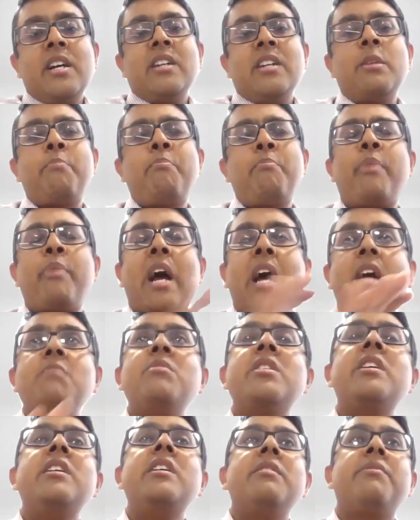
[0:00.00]
The
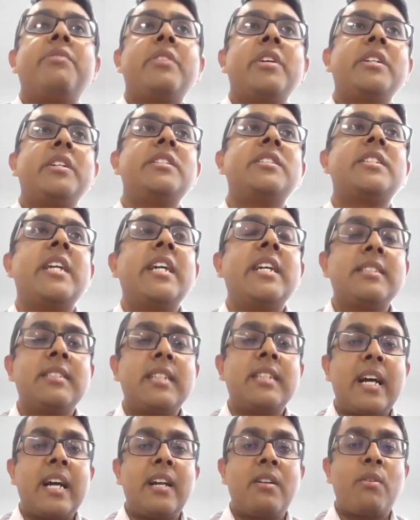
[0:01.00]
primary difference is
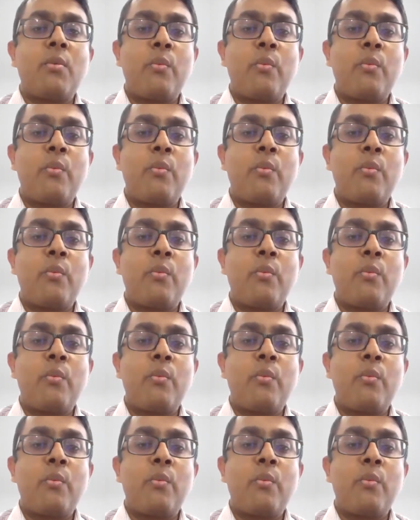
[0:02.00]
that